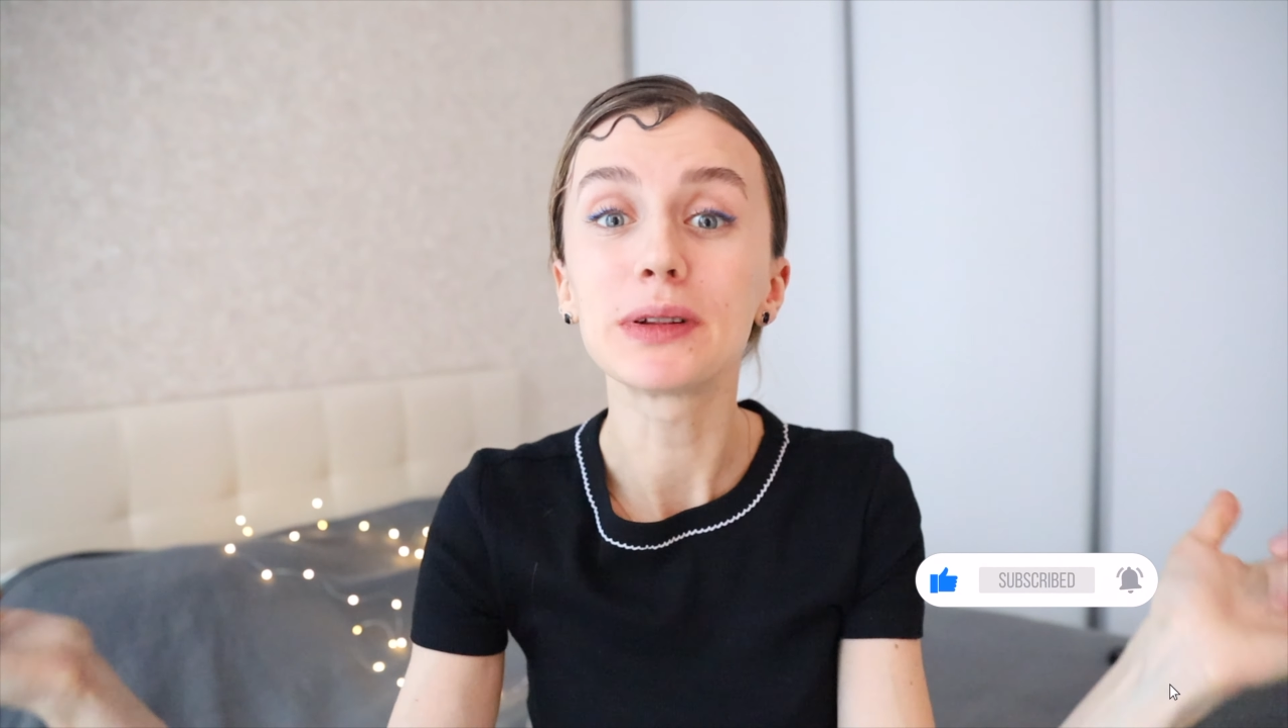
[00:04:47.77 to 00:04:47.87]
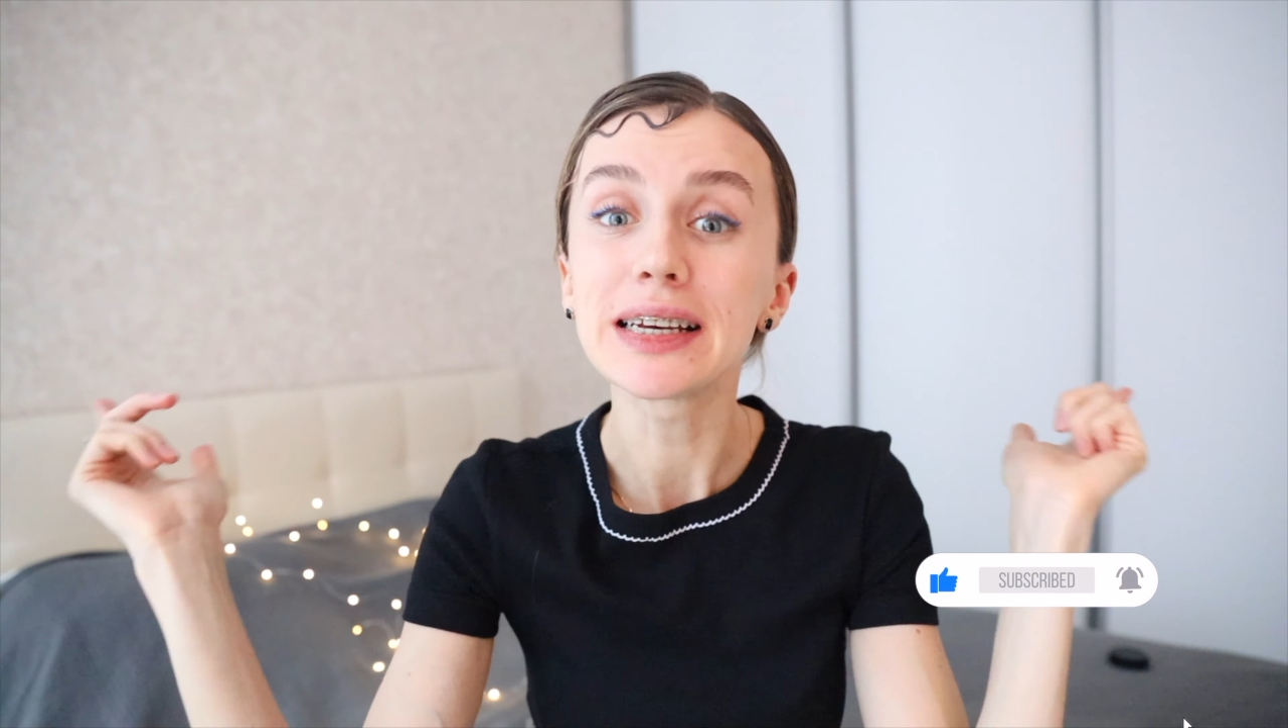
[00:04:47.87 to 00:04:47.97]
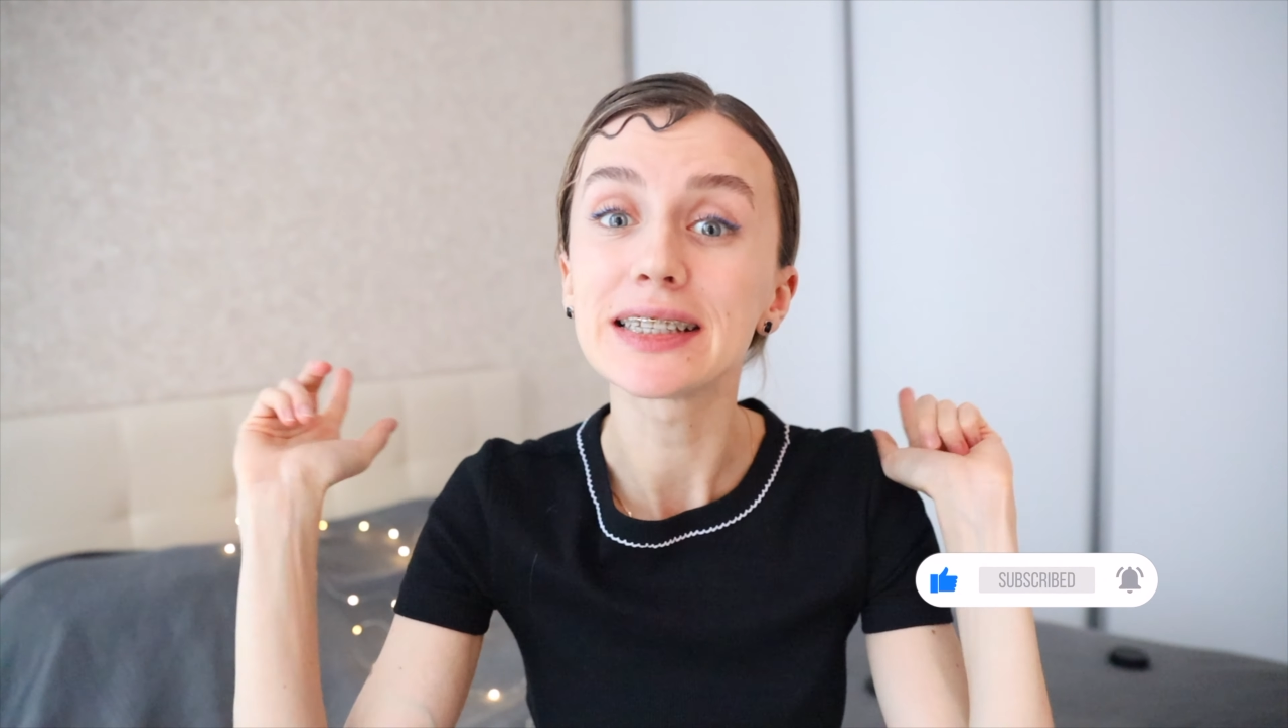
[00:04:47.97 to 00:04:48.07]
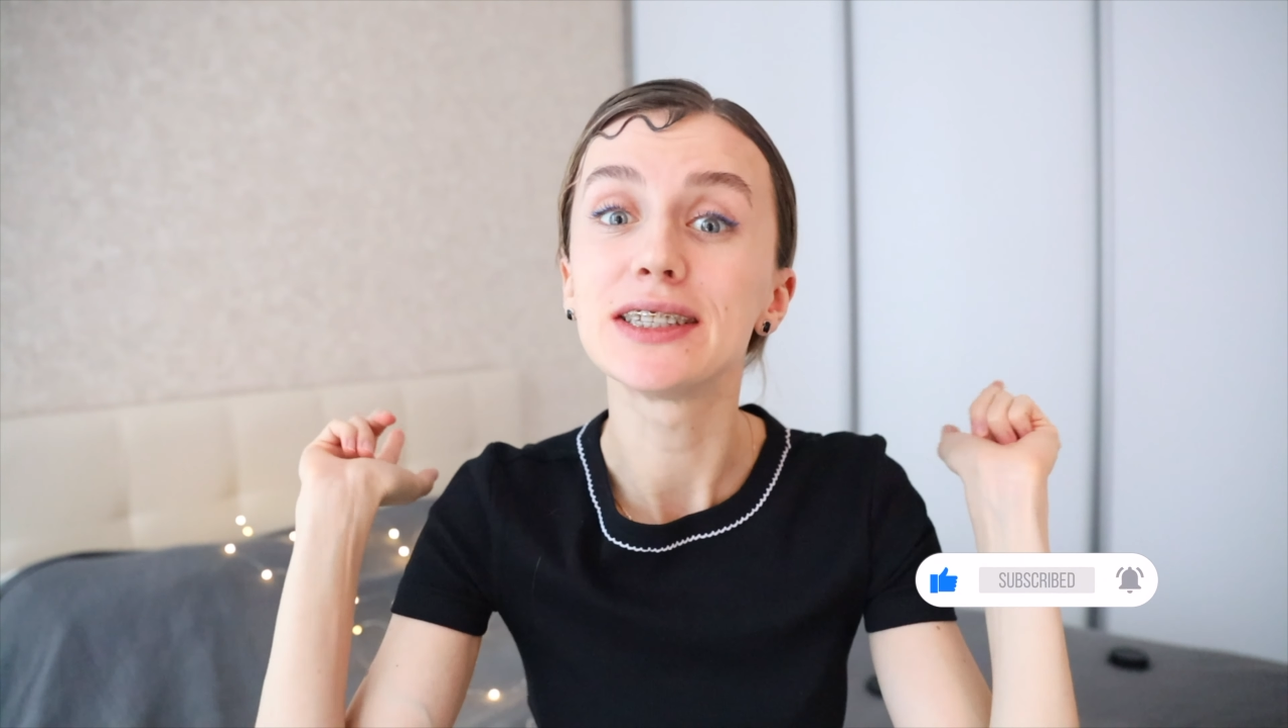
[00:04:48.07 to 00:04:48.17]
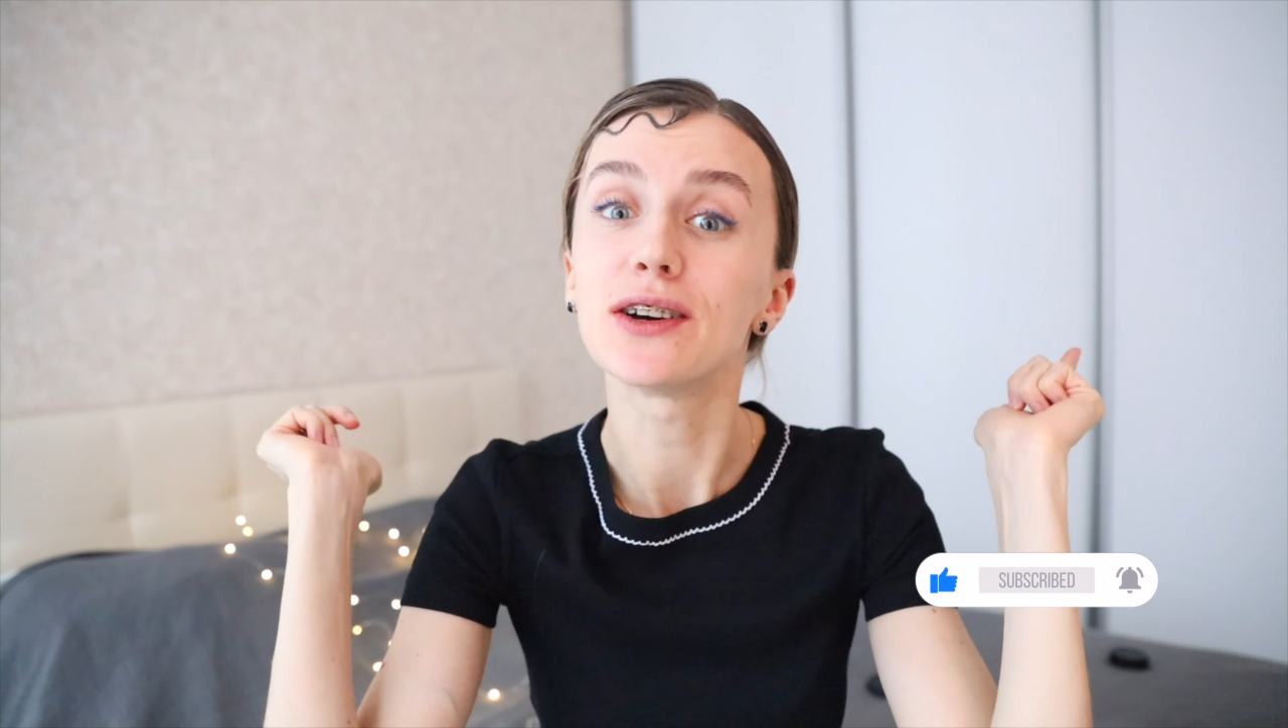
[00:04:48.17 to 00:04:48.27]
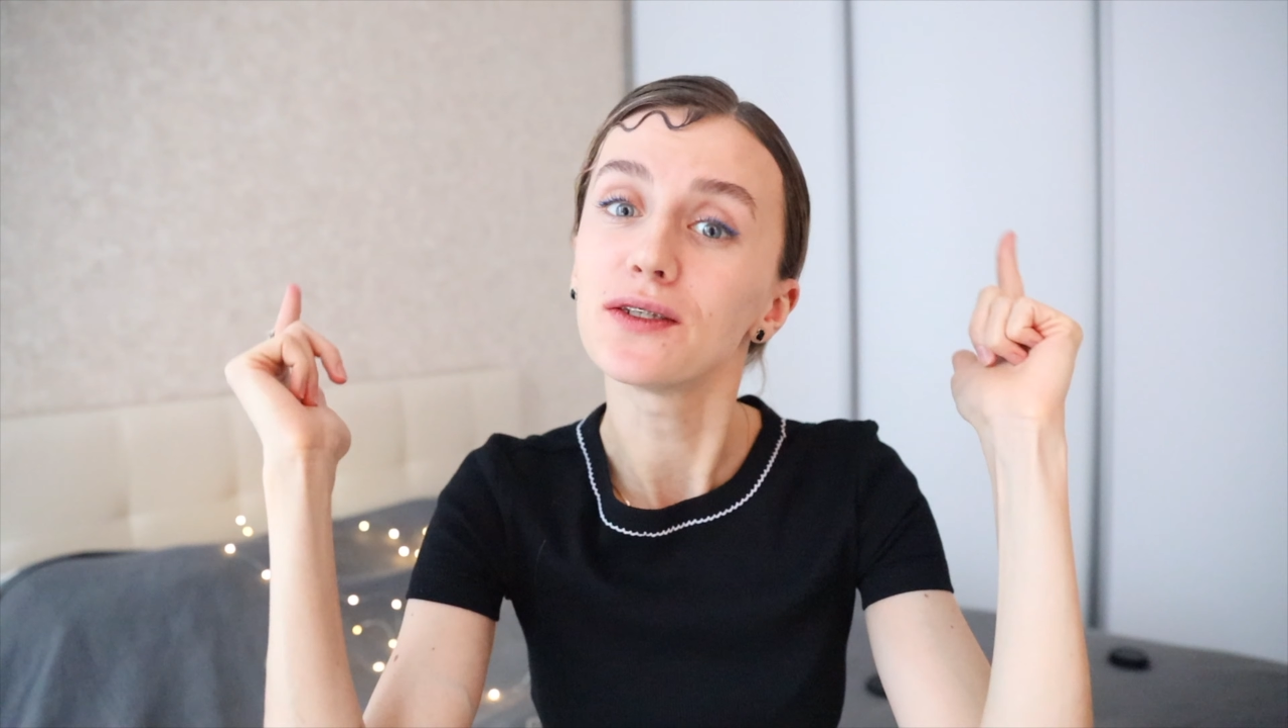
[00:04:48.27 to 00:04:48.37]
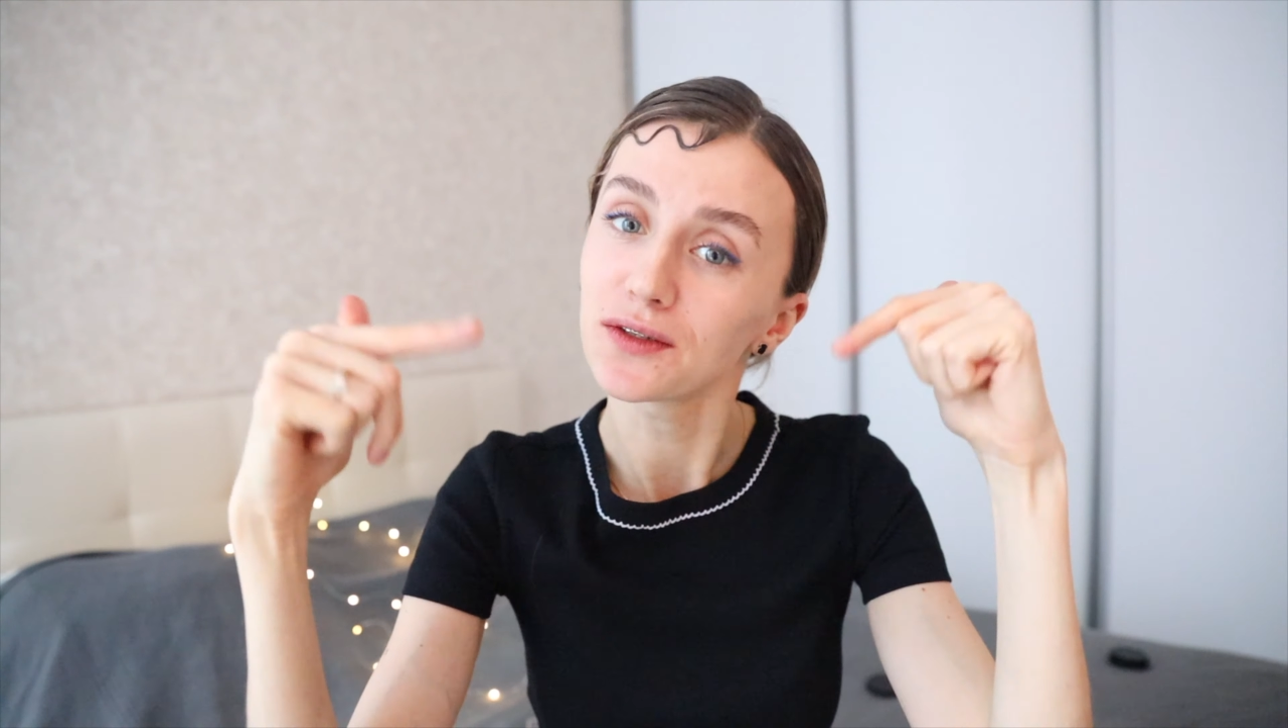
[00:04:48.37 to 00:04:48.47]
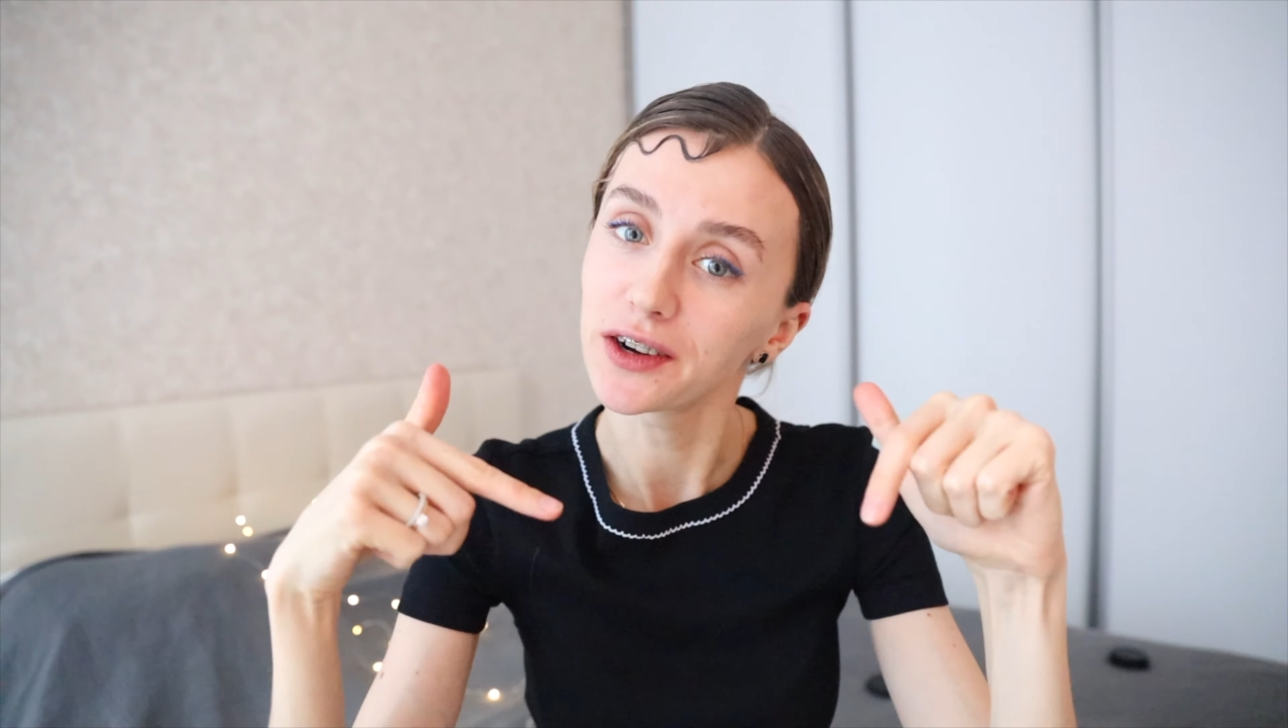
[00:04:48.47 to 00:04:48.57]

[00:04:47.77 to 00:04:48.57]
please don't